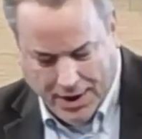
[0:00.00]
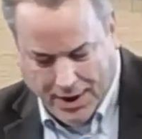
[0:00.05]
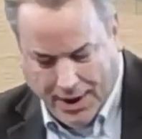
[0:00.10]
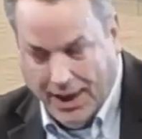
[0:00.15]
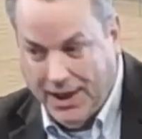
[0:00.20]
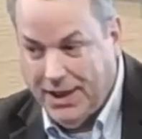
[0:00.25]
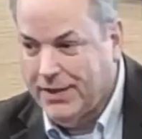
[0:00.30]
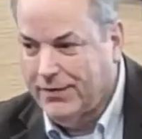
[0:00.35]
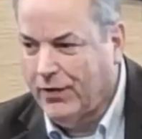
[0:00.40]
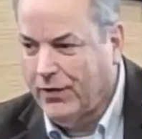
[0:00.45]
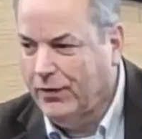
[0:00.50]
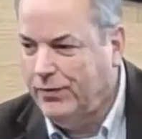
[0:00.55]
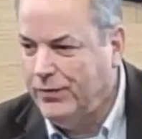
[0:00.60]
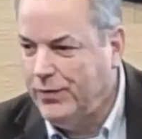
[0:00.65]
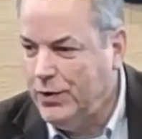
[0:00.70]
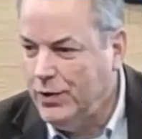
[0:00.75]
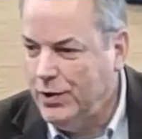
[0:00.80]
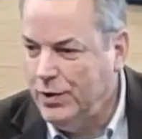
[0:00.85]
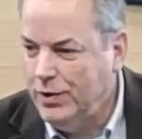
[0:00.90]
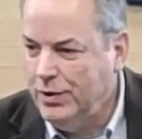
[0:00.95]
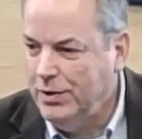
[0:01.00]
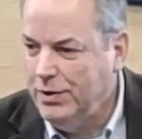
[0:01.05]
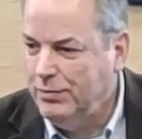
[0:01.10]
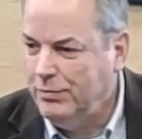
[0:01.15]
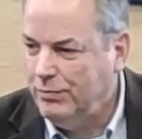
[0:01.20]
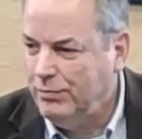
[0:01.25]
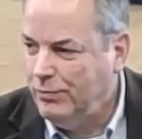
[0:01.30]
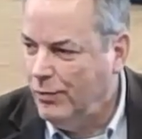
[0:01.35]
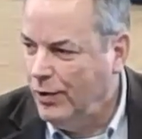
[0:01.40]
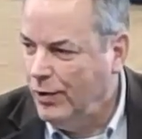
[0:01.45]
ate different food,
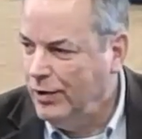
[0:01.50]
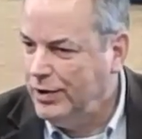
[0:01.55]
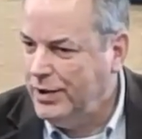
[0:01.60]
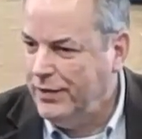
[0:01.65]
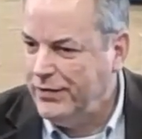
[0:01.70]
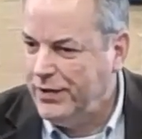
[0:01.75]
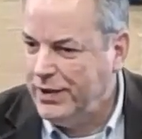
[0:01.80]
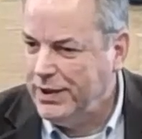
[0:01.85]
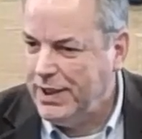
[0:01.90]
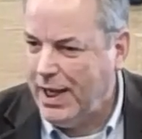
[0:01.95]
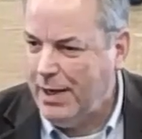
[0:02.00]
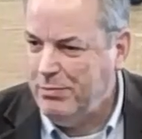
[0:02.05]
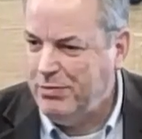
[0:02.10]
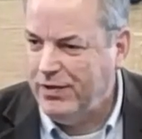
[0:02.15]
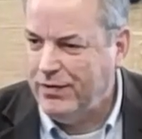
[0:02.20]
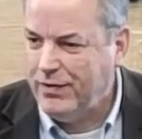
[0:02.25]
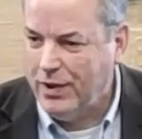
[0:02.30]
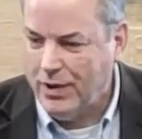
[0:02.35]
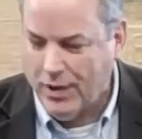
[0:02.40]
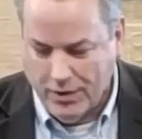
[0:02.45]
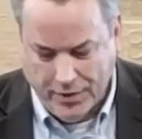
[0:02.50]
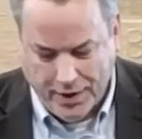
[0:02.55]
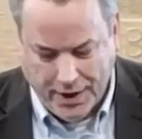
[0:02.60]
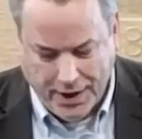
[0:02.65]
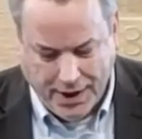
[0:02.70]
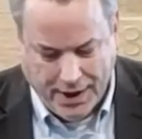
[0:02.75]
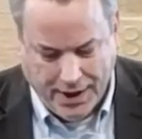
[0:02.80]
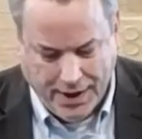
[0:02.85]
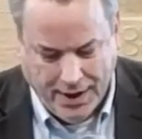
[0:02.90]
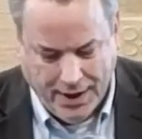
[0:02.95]
wore different types of
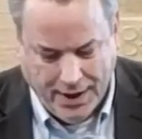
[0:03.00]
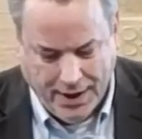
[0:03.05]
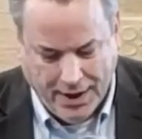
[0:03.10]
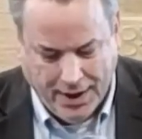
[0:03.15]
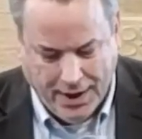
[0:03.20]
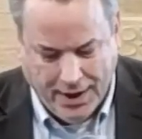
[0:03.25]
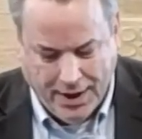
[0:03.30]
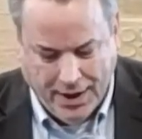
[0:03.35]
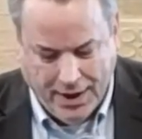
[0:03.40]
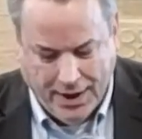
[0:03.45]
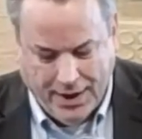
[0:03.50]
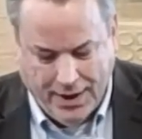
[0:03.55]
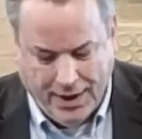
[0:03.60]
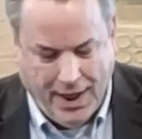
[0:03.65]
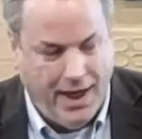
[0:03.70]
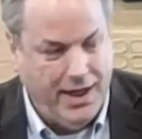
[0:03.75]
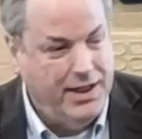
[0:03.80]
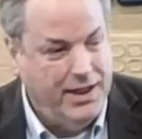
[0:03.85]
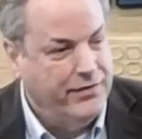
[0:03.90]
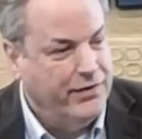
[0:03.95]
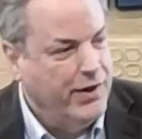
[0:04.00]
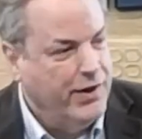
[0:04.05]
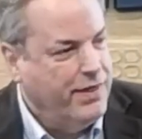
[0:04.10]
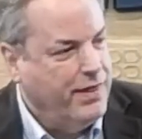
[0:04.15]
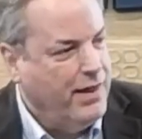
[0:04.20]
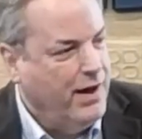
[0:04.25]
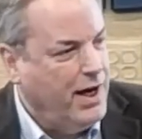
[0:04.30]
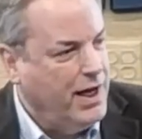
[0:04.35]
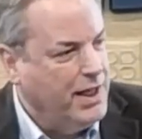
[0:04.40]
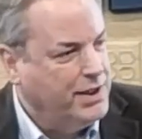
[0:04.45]
clothing, had different
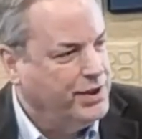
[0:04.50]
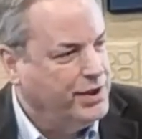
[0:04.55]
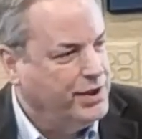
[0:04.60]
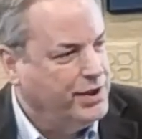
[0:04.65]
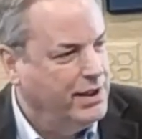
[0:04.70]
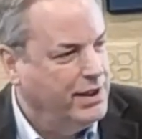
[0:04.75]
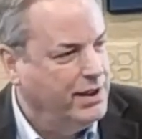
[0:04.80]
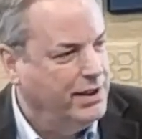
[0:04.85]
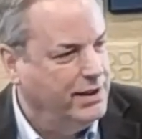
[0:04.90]
thoughts.